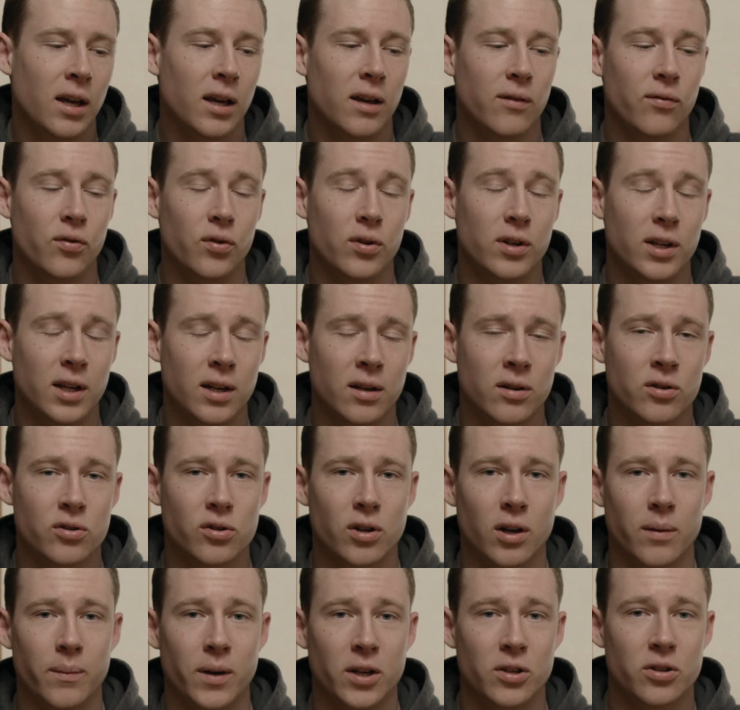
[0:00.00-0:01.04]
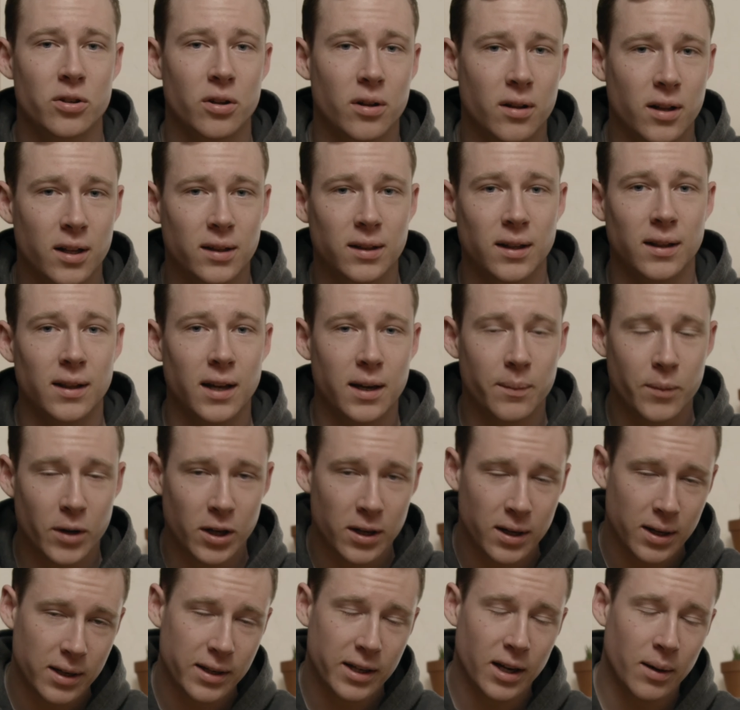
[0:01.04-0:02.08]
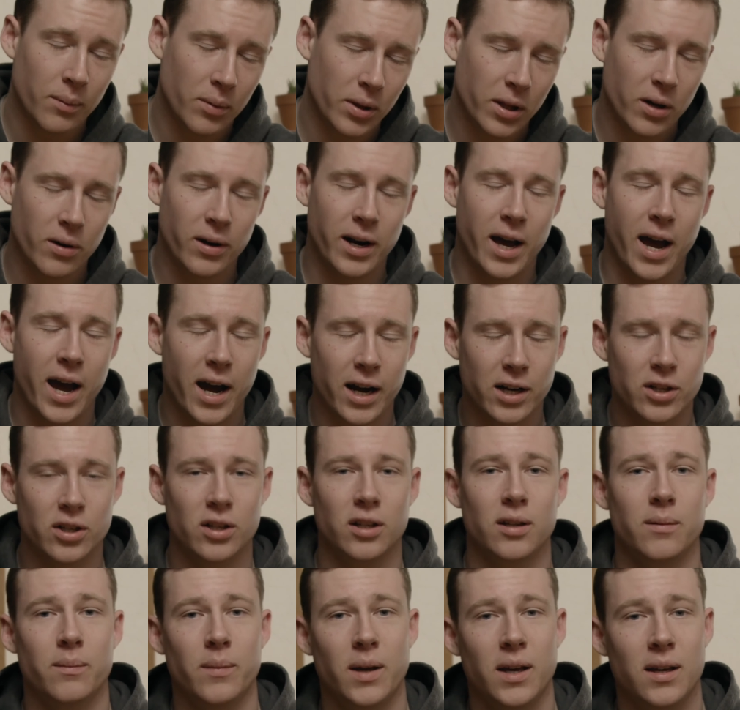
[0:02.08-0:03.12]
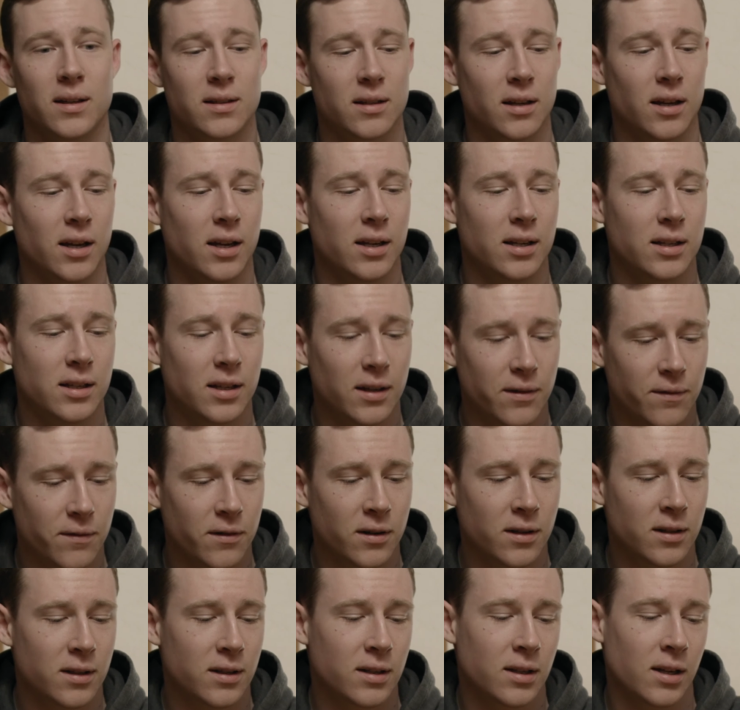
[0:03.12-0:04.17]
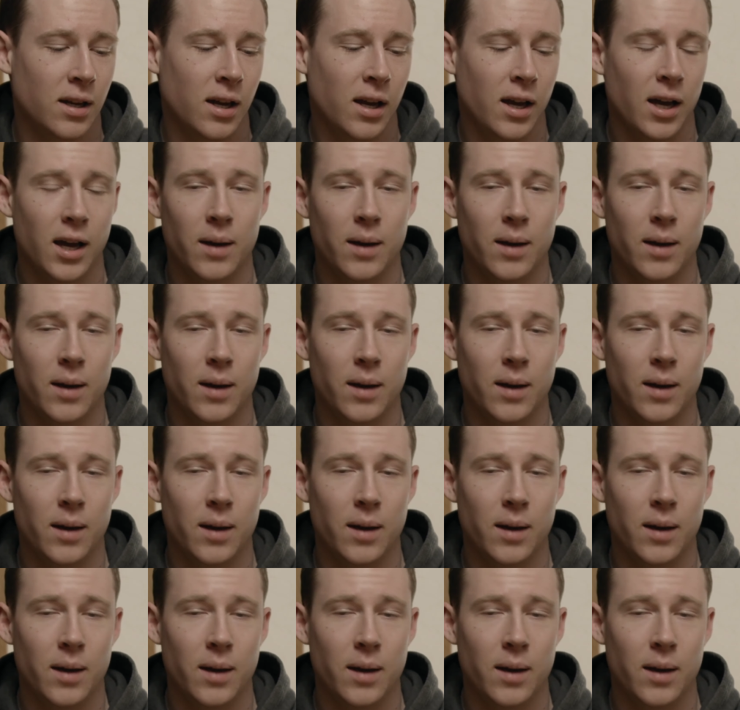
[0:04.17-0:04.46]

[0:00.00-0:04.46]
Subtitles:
If you did enjoy it, make sure to click the like button down below. It actually makes a difference.